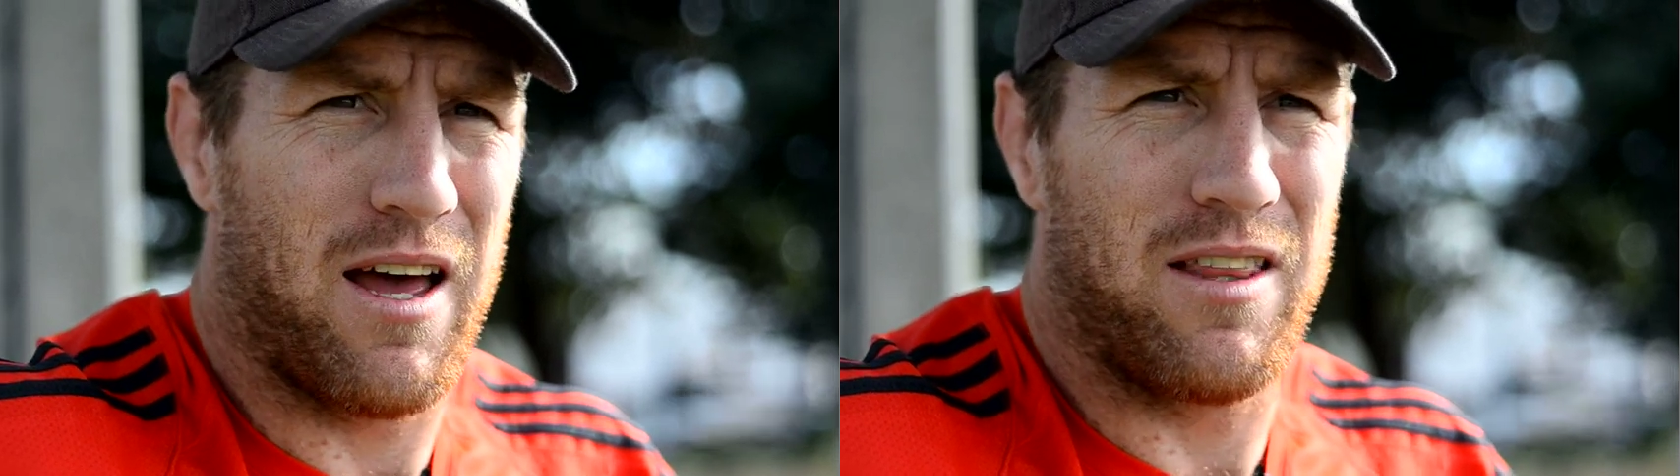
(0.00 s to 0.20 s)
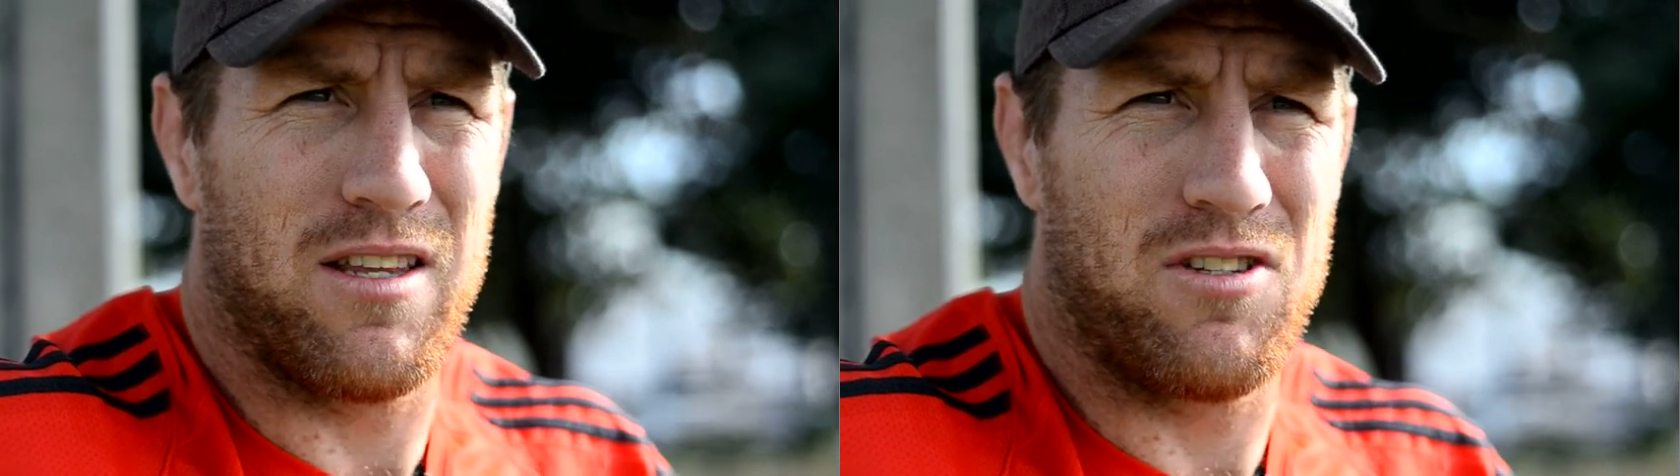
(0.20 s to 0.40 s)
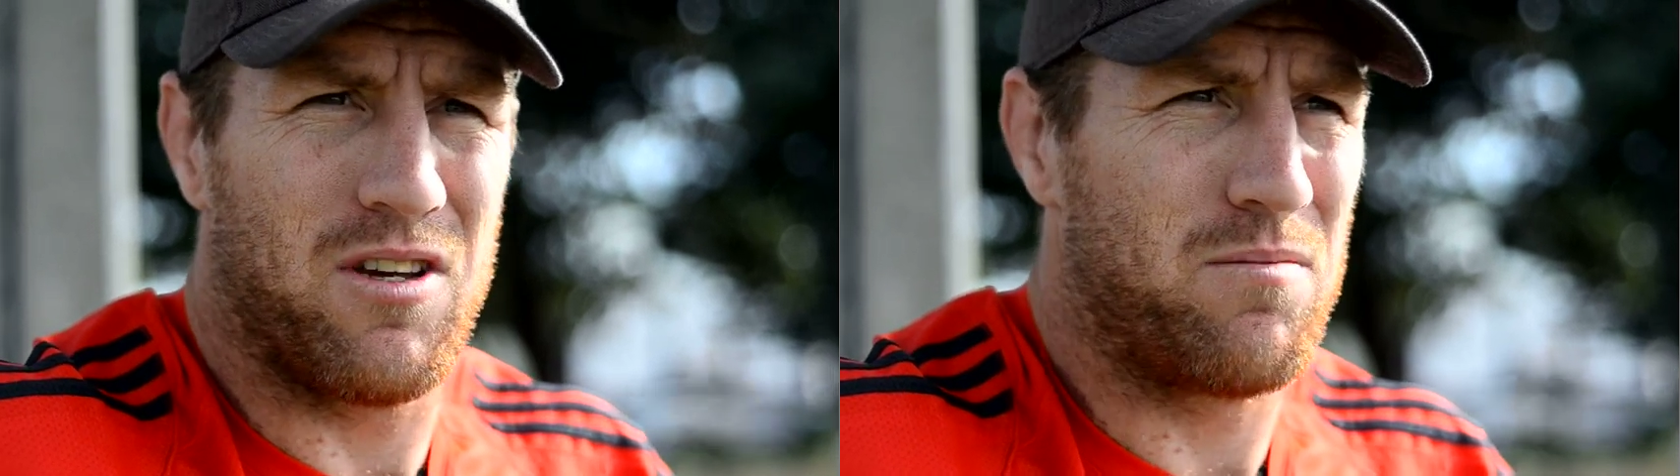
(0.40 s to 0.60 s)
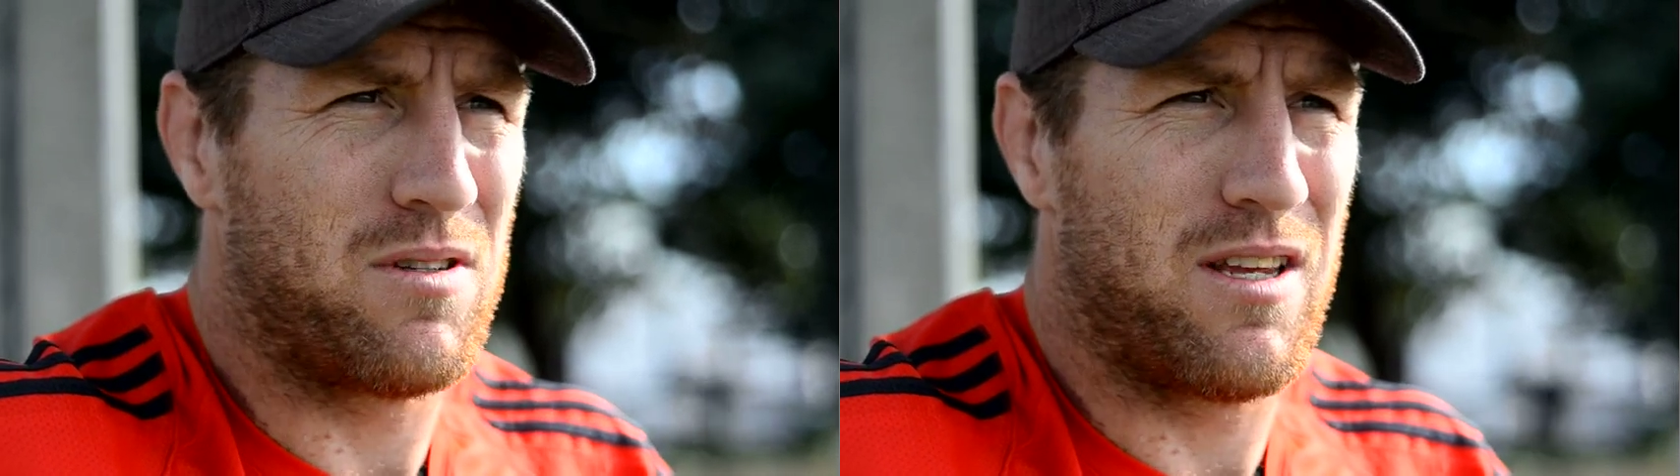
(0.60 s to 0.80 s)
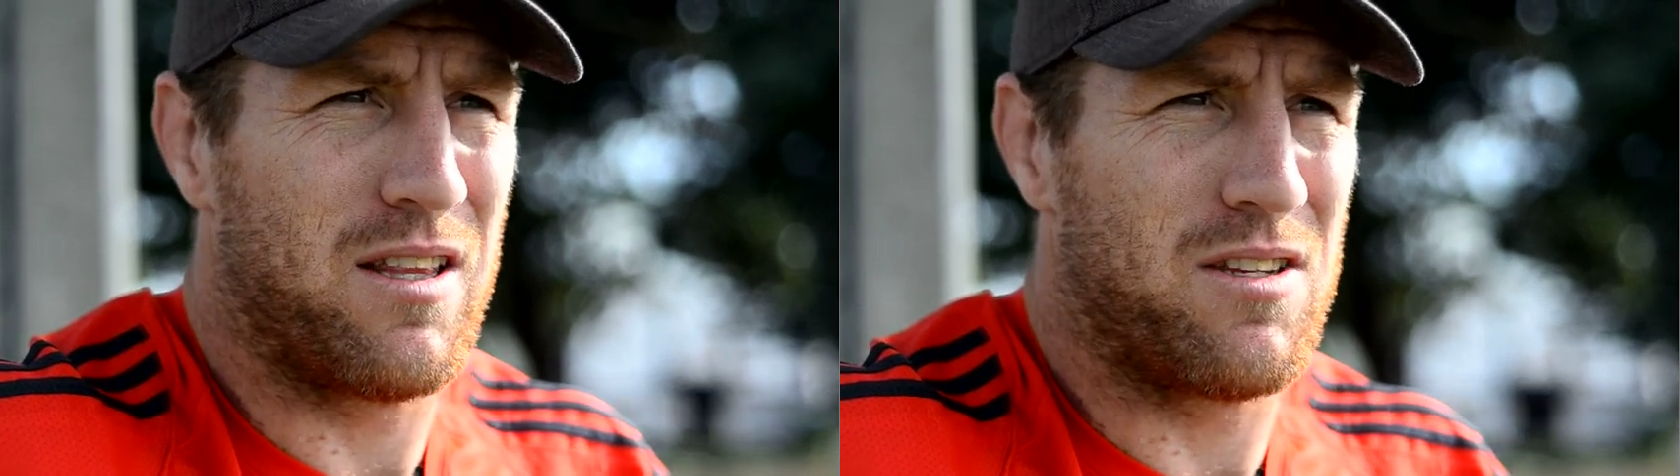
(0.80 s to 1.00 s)
in the gym,
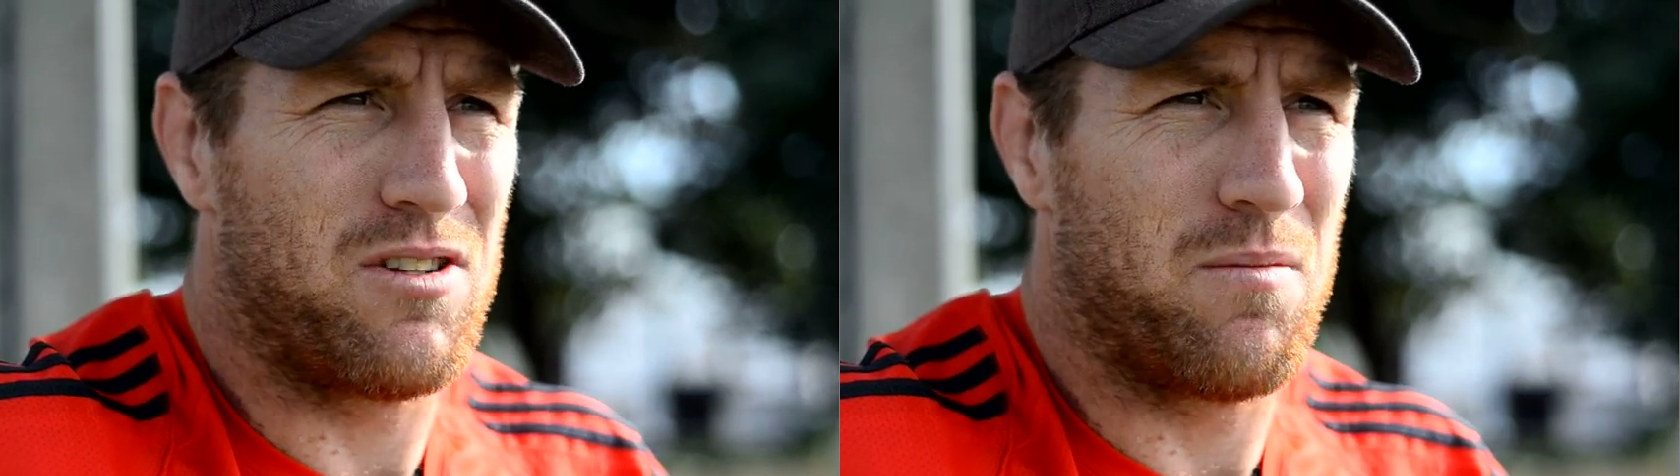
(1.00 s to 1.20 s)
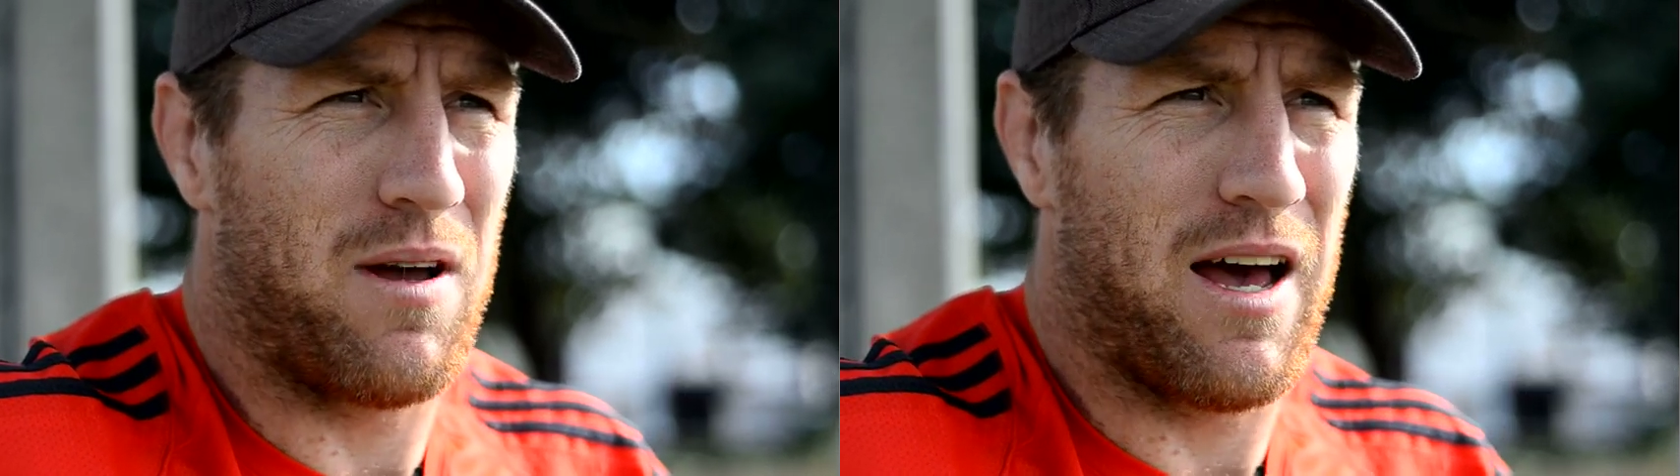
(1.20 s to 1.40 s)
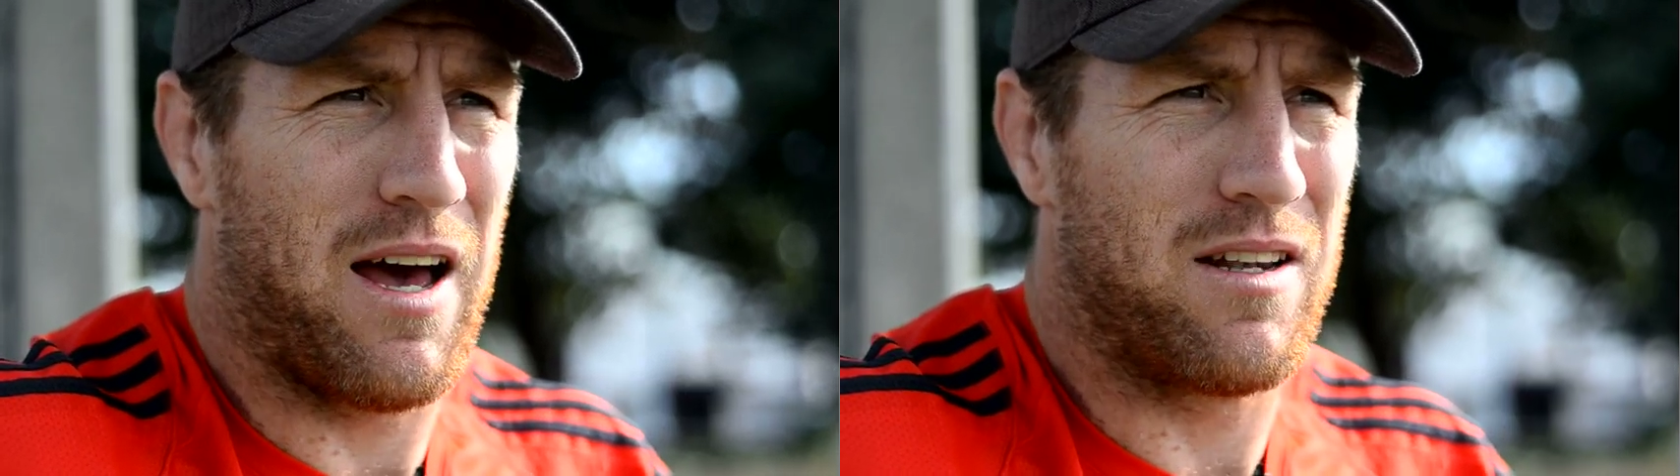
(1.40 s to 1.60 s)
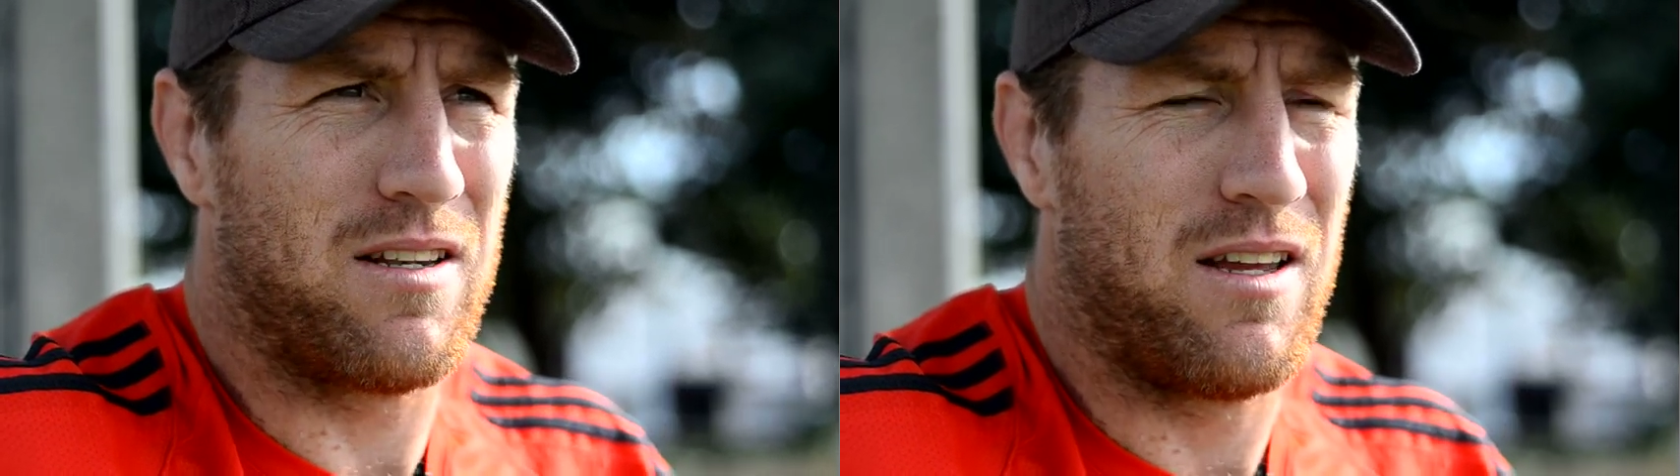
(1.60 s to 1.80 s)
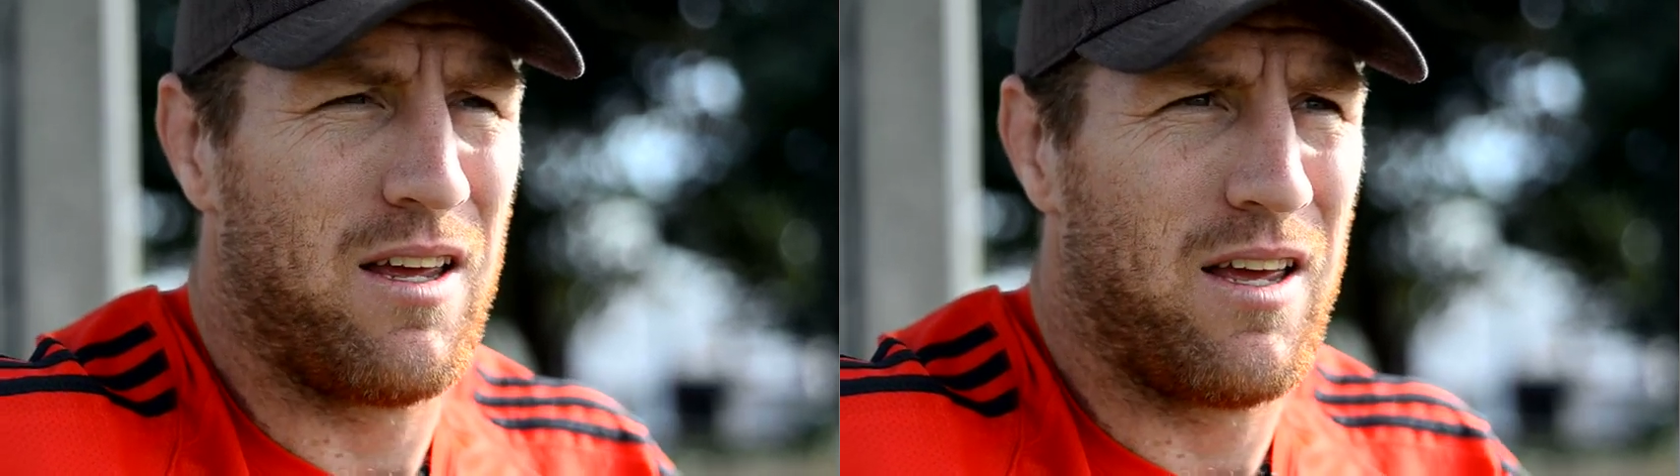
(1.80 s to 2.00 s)
just hitting the gym hard
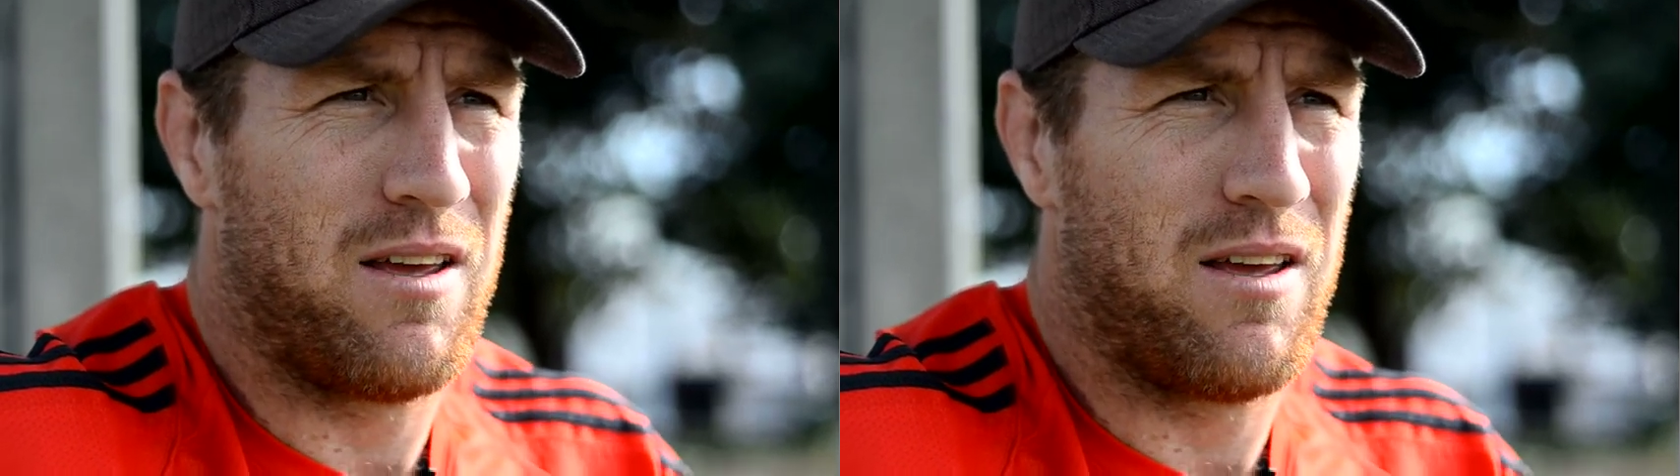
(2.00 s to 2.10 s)
and